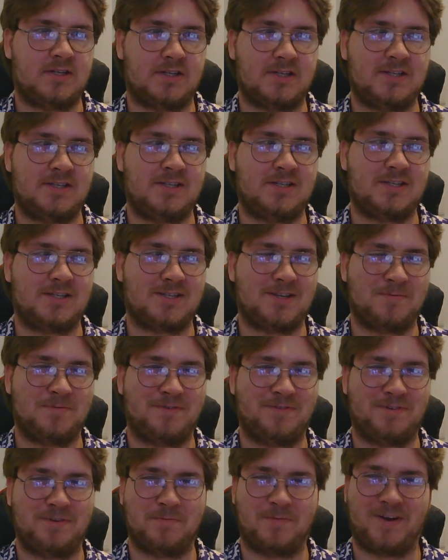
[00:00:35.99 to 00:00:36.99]
as some
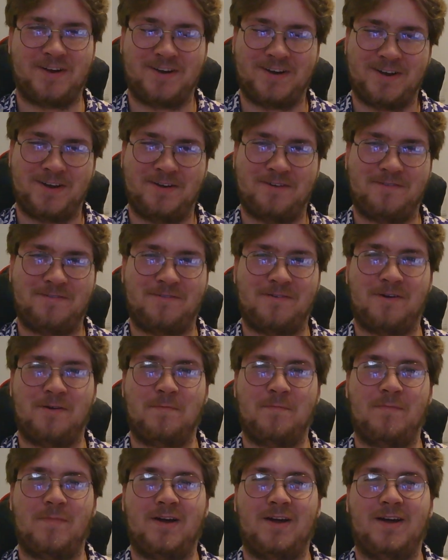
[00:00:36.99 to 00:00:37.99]
of you might know
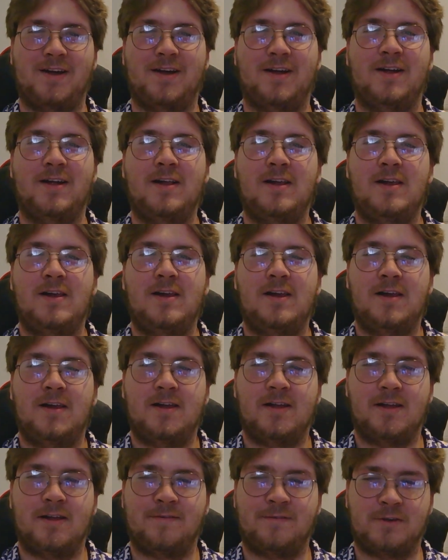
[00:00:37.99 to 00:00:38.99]
from
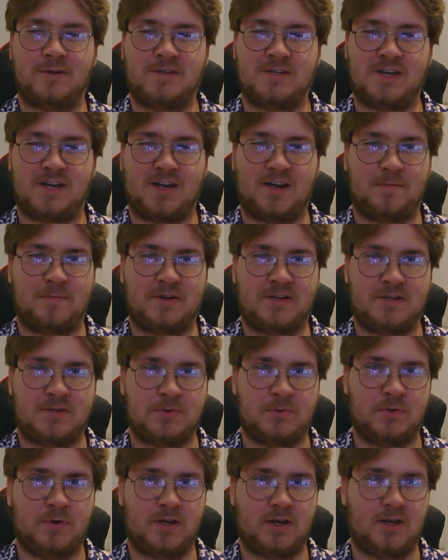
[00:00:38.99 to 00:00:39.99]
if you check out my
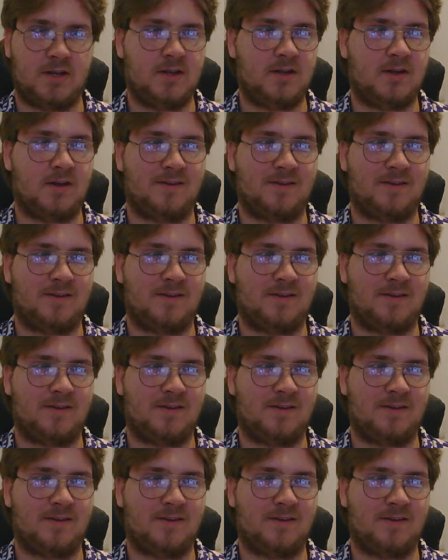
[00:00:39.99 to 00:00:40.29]
Twitter.